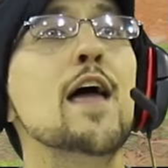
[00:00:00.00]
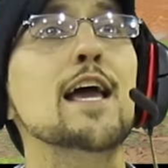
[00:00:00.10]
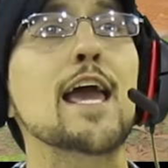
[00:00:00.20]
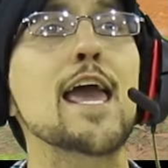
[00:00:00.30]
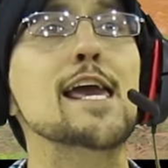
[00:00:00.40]

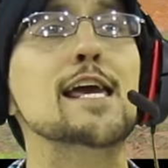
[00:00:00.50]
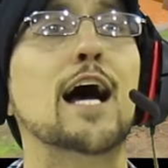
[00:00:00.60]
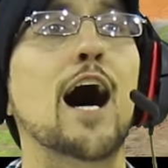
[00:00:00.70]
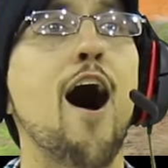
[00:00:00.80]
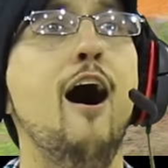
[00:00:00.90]
piggy.
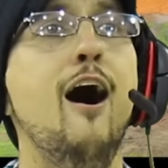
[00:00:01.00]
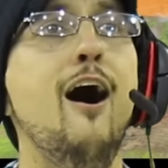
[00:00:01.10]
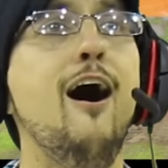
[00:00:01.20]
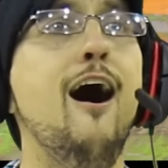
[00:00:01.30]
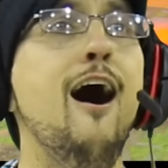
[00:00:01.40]

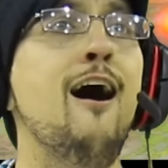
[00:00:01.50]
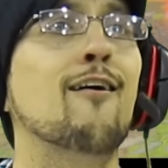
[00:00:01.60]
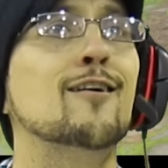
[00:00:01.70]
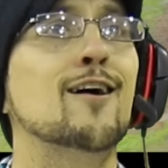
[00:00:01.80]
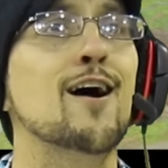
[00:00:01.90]
Oh,
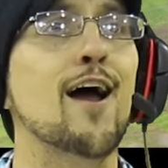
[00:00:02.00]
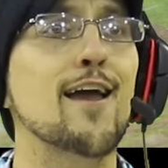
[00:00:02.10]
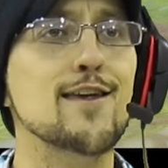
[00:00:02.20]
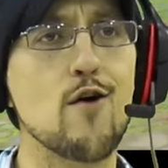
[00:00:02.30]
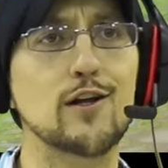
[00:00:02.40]

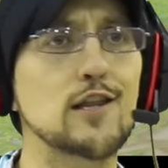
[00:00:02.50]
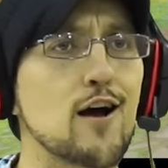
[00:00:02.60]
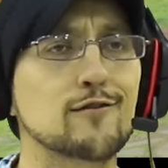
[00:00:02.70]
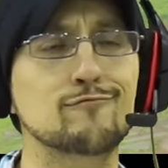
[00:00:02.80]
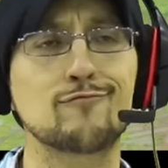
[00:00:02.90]
you would look